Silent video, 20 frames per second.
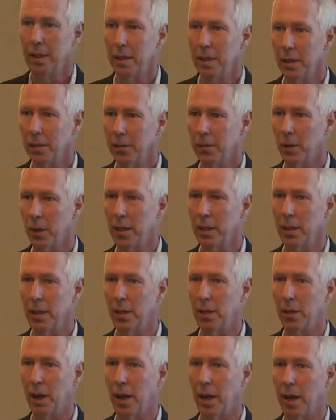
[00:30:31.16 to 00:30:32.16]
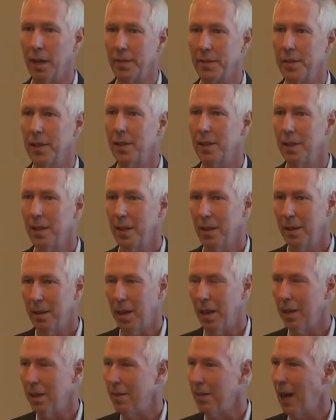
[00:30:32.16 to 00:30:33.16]
Very low cost,
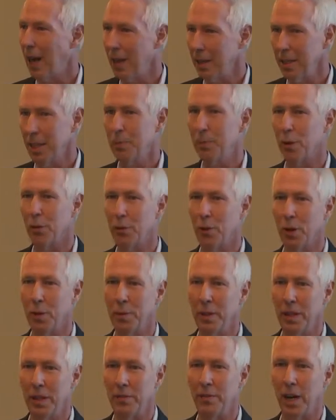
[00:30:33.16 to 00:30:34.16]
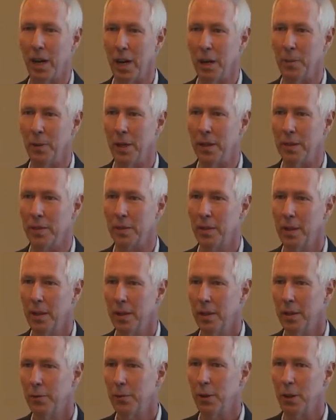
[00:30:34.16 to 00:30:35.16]
highly performant environments
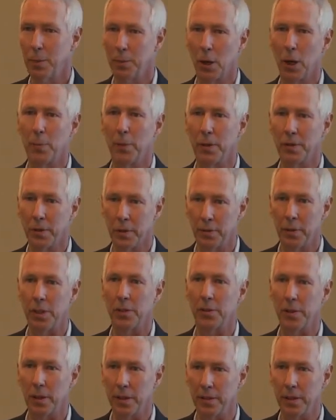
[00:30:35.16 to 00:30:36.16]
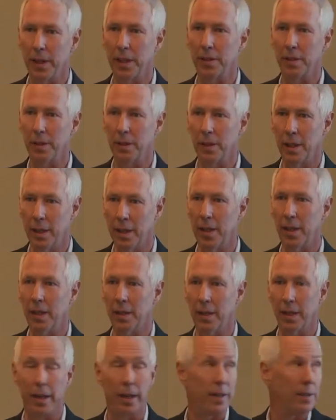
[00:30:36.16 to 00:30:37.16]
for the purpose of visualization and
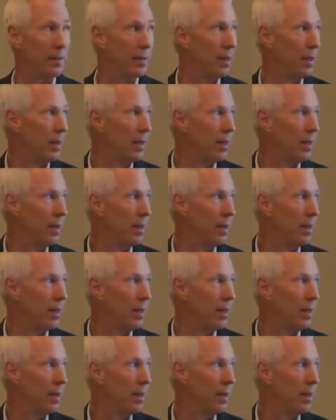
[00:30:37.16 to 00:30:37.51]
analytics.